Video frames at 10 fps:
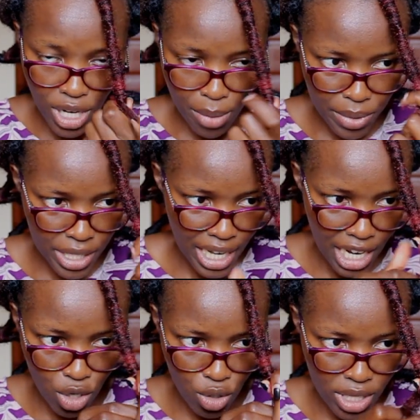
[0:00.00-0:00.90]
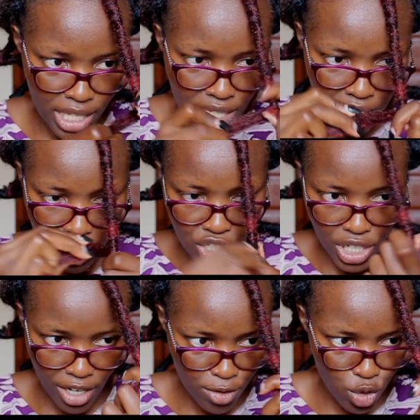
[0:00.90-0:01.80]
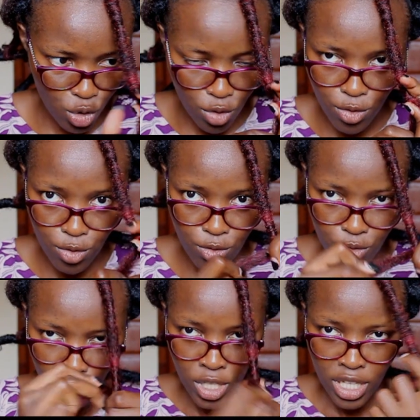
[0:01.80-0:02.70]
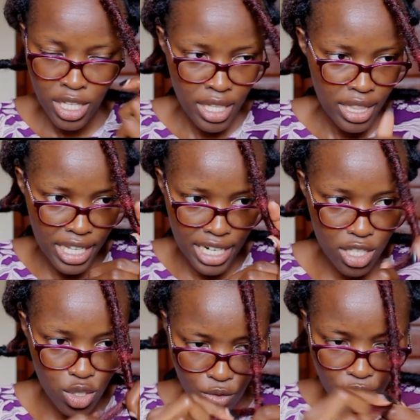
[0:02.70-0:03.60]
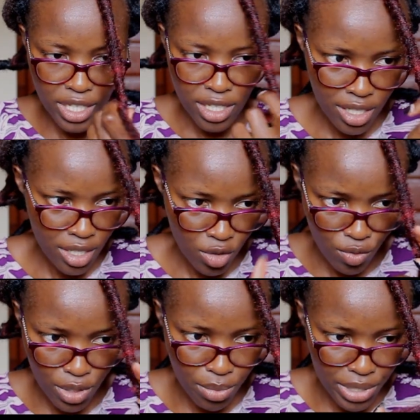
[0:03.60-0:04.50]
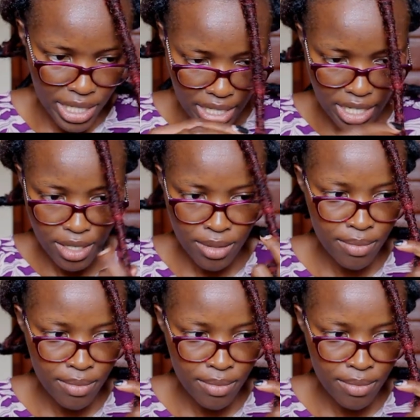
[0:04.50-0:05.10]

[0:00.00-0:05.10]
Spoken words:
wrapping along the shaft of the rest of the braid.